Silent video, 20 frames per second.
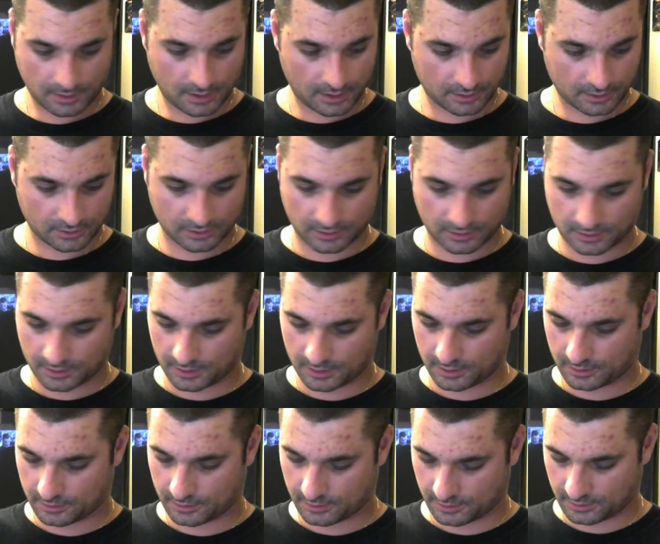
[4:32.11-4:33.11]
actually
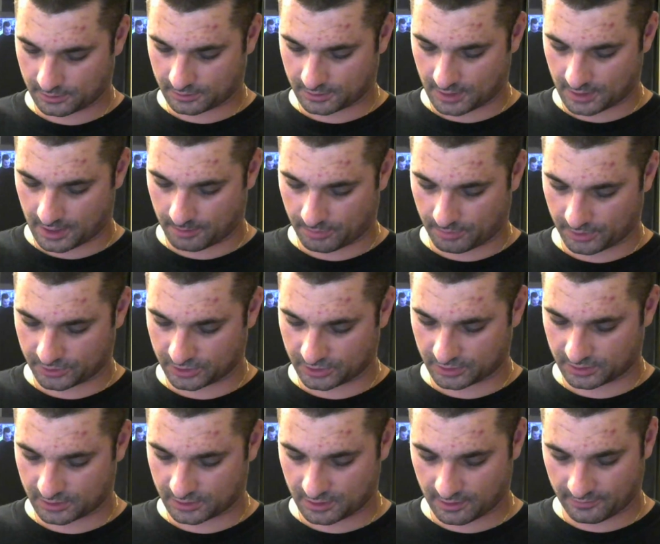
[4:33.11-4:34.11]
it's got a bunch of
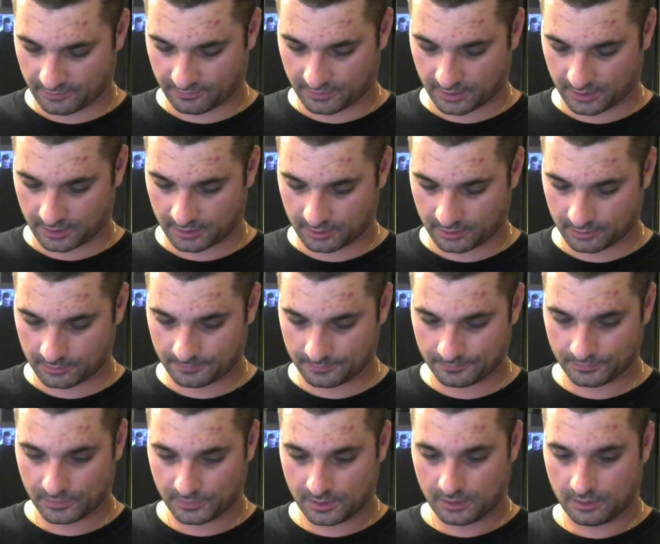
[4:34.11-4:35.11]
stuff on here,
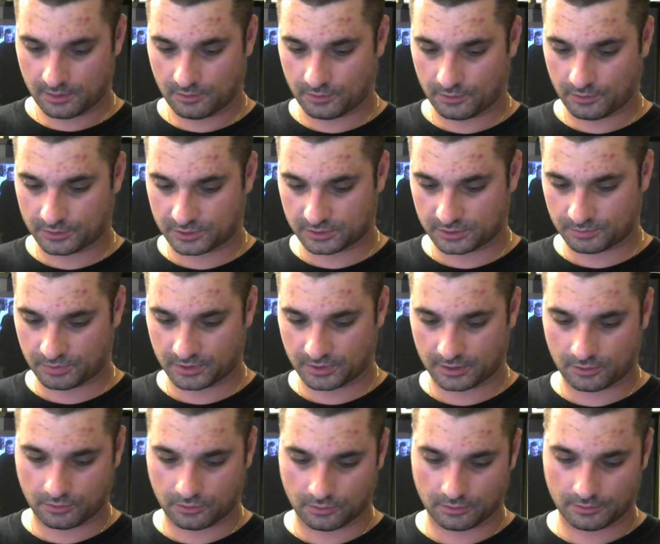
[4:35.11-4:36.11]
which is pretty
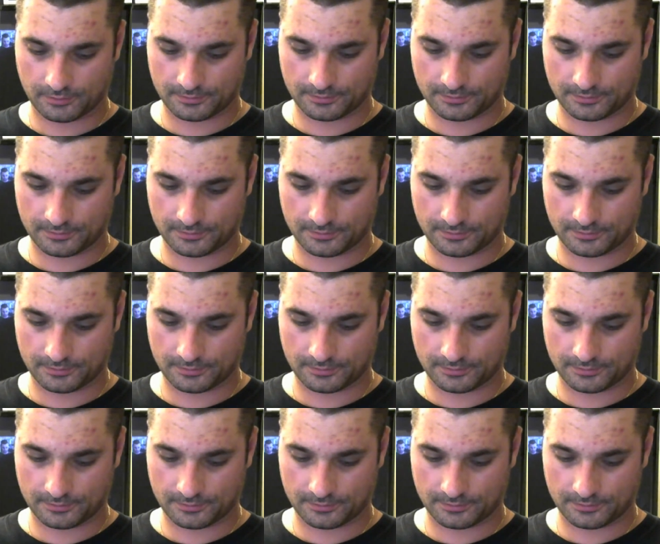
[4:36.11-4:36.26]
cool.